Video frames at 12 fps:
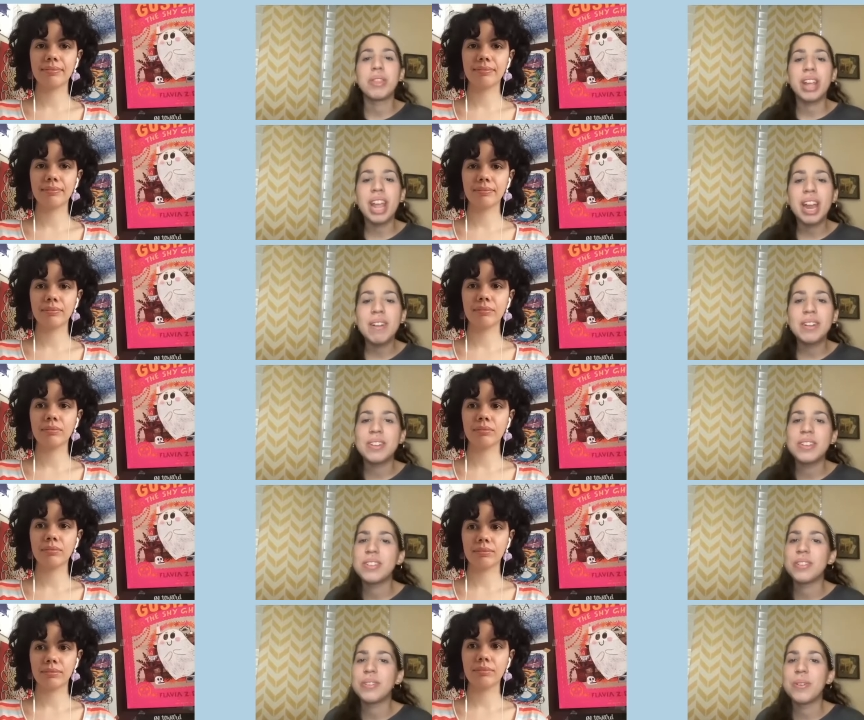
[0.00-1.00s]
Speaker 1: the characters.
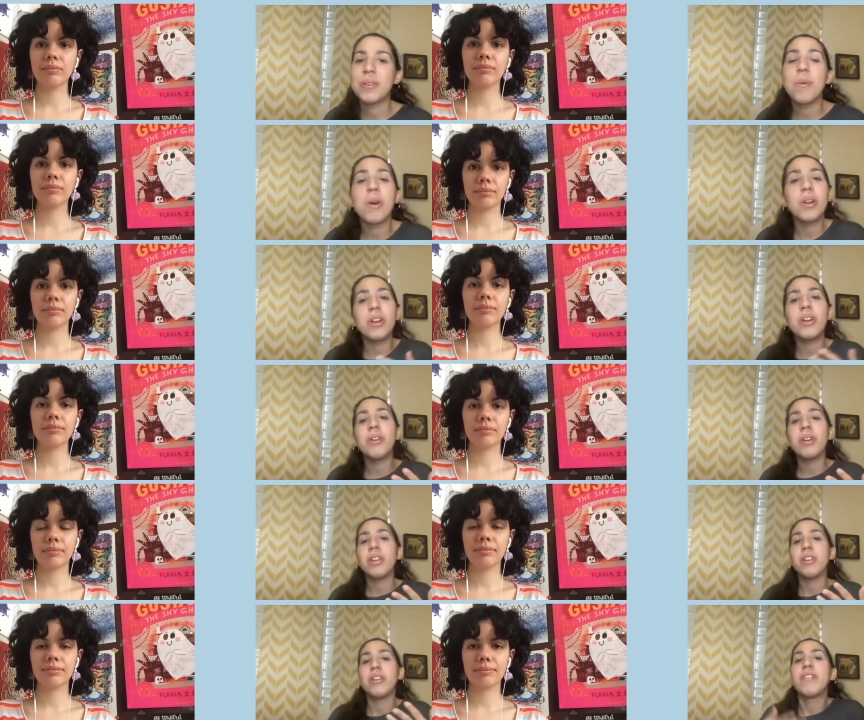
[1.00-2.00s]
So, what are
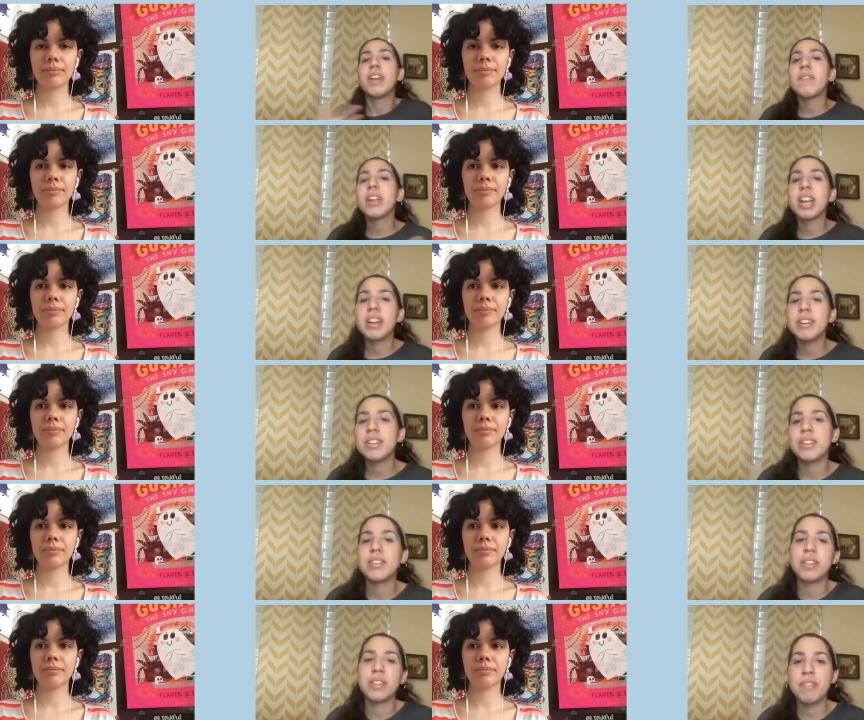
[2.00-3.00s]
your favorite characters
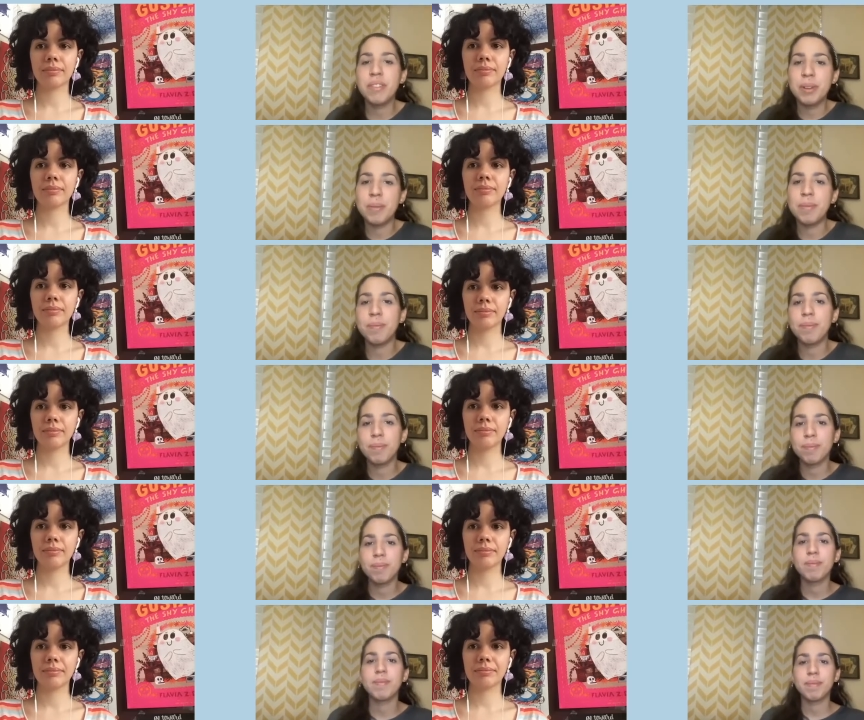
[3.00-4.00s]
of the film?
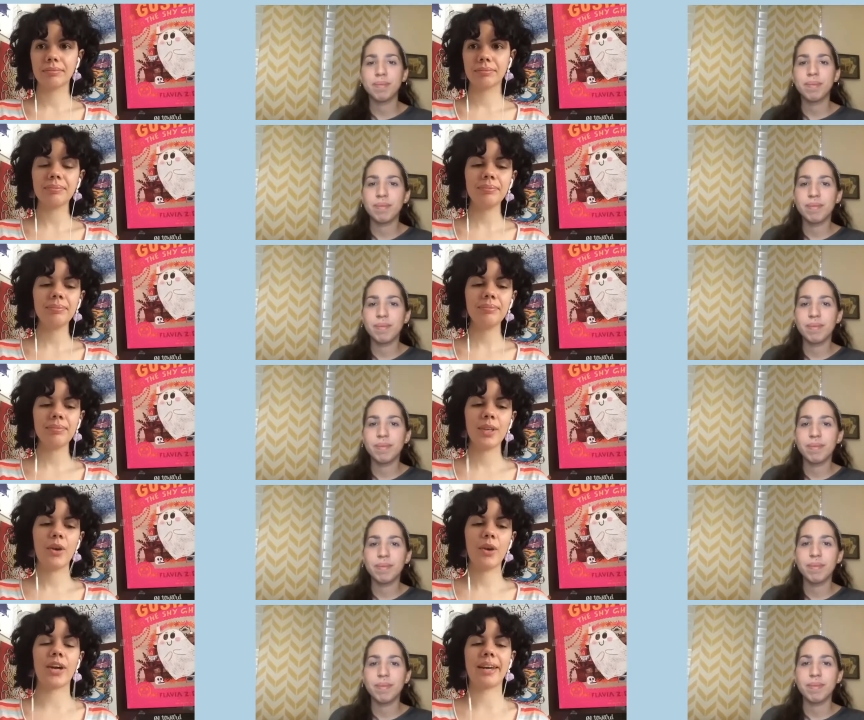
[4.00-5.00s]
Speaker 2: All
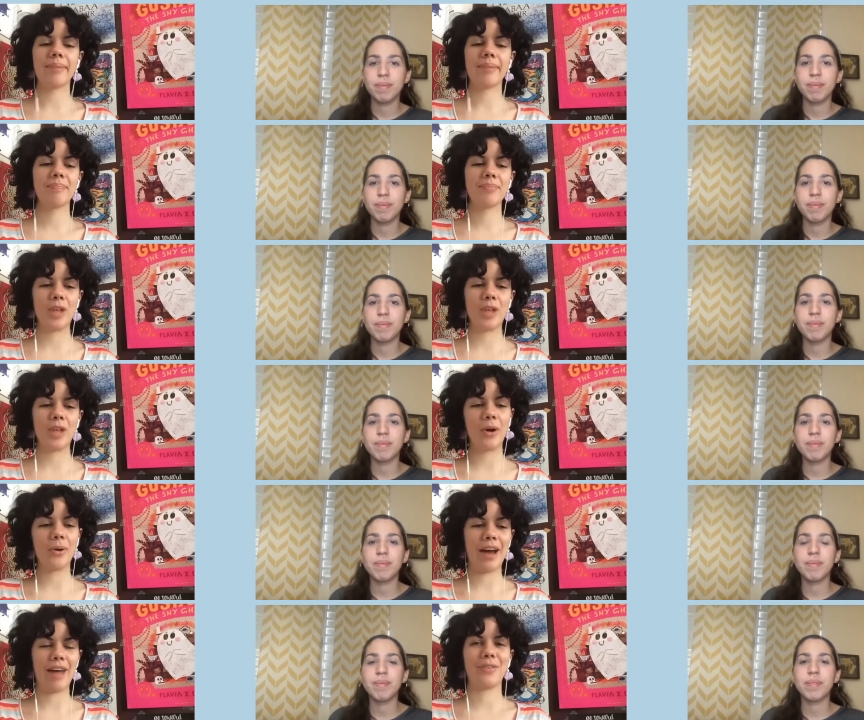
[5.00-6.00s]
right. So,
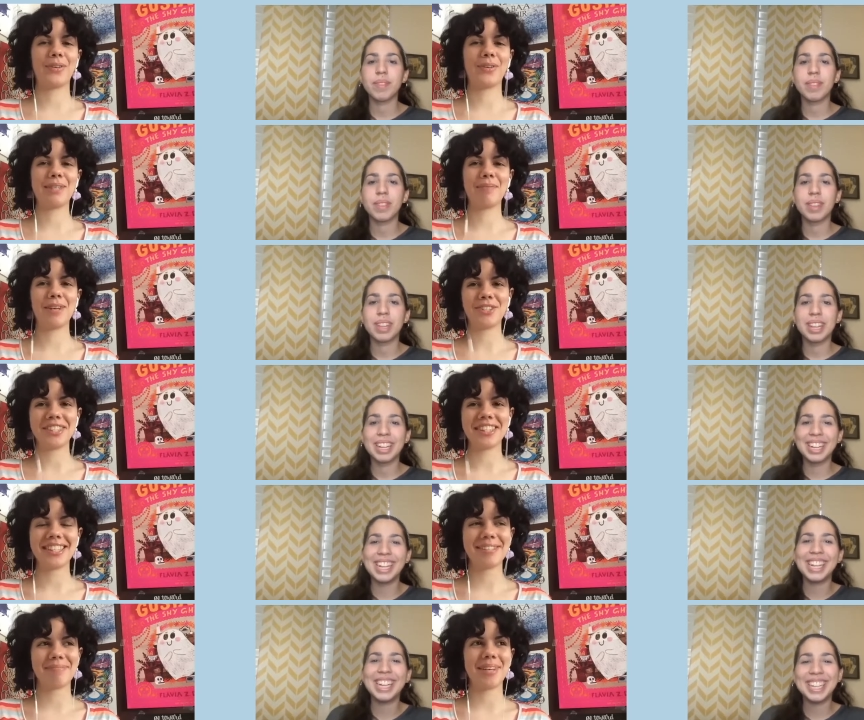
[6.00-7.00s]
I've already mentioned this,
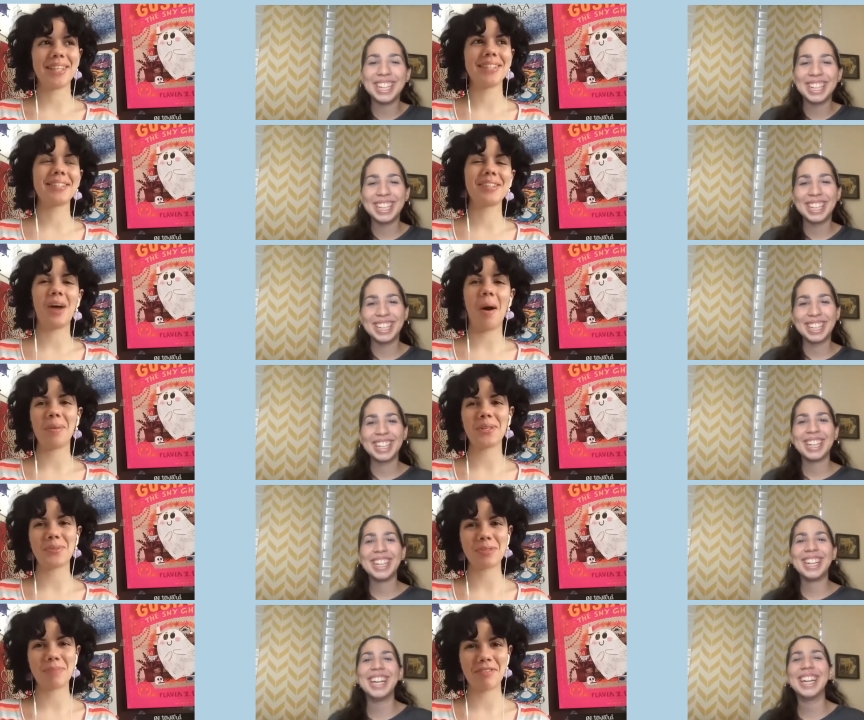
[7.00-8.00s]
but Thomas was
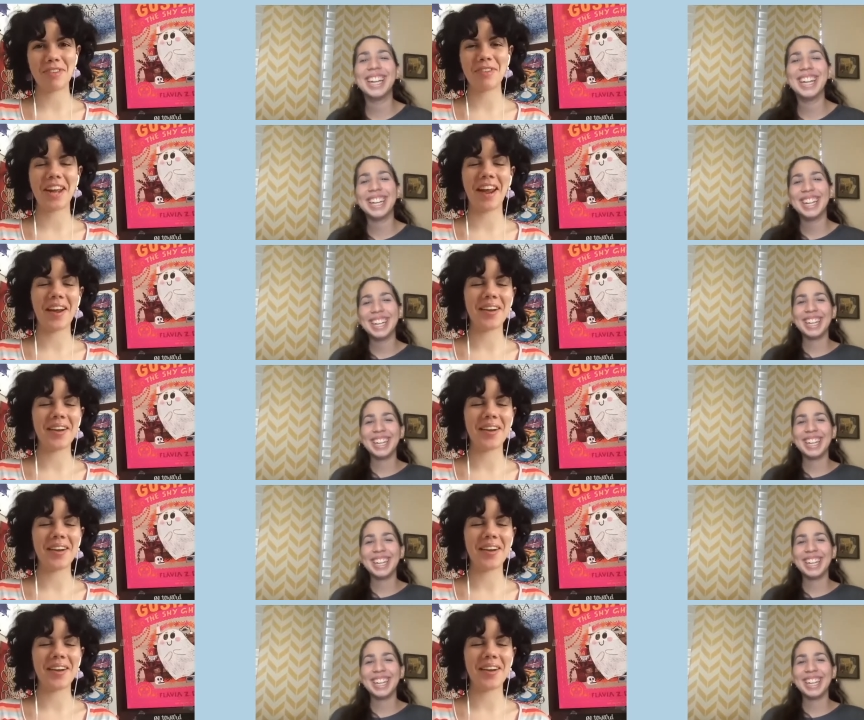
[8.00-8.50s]
my favorite character.